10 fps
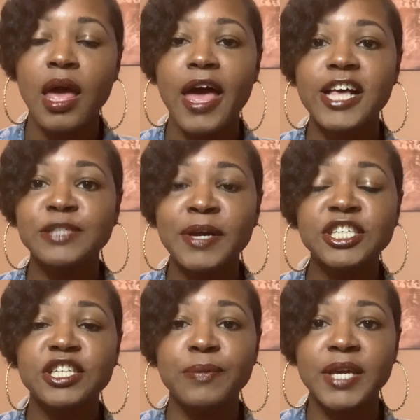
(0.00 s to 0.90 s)

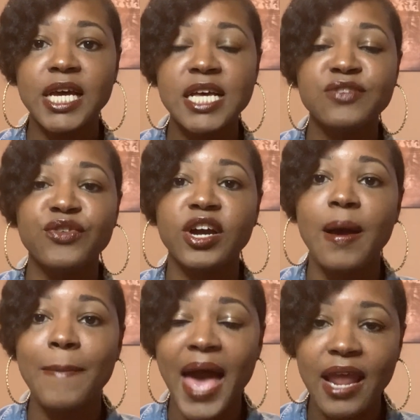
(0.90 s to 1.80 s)
especially because for
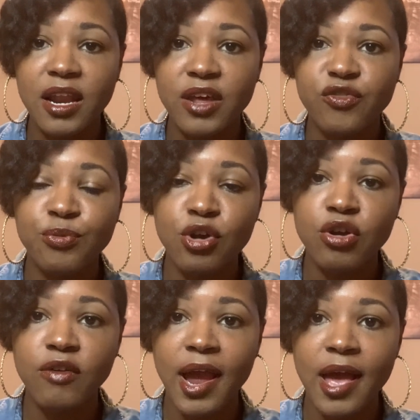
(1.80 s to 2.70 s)
competitive
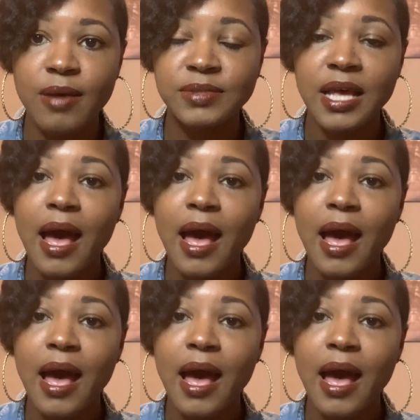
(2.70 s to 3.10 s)
programs,